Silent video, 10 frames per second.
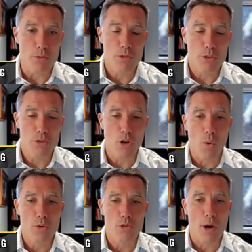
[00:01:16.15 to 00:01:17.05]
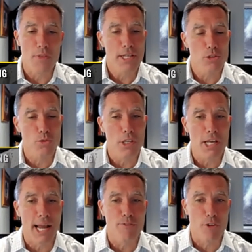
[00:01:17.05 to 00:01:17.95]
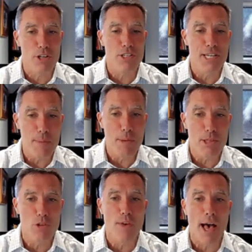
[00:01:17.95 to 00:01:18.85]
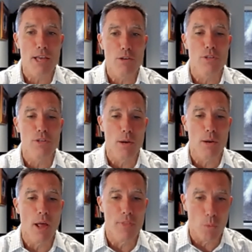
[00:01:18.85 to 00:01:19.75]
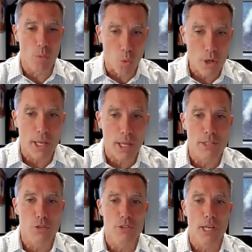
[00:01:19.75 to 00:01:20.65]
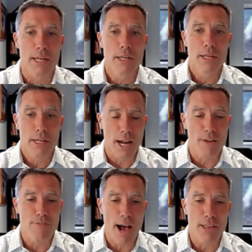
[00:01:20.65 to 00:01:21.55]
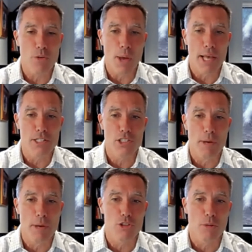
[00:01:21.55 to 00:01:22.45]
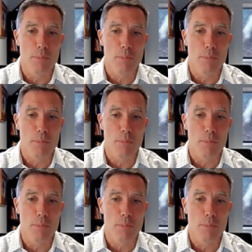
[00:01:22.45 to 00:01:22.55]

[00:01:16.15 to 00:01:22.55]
So I think it's really kind of first naming those values and then working, as you said, to kind of find the ways to measure them.